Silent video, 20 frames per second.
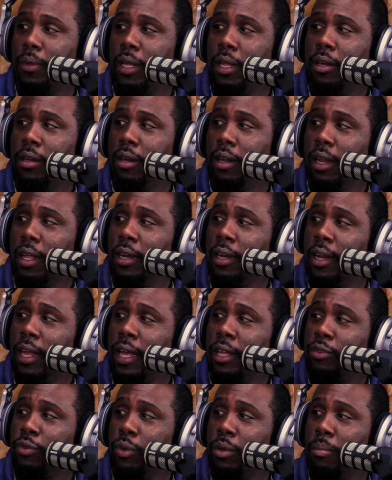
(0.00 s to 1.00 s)
in
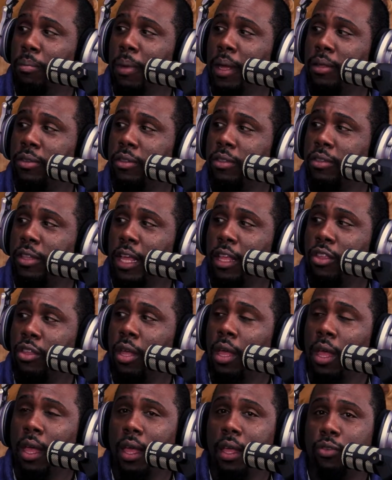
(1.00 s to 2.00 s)
last week's message, that
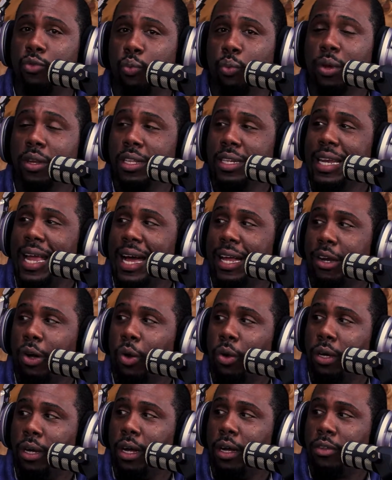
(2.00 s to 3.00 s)
it's really not
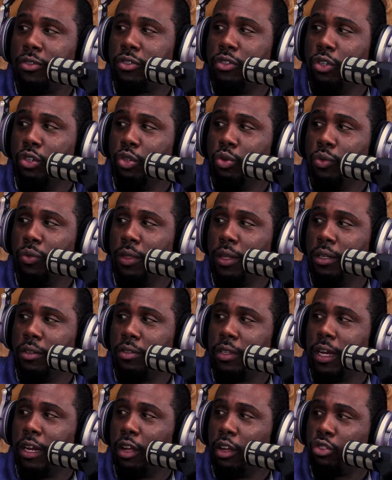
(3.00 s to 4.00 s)
on us to do
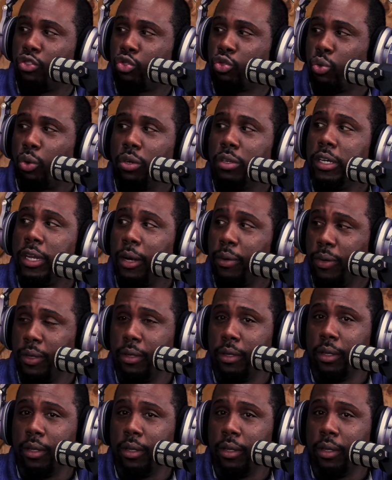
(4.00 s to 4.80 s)
things that are extraordinary.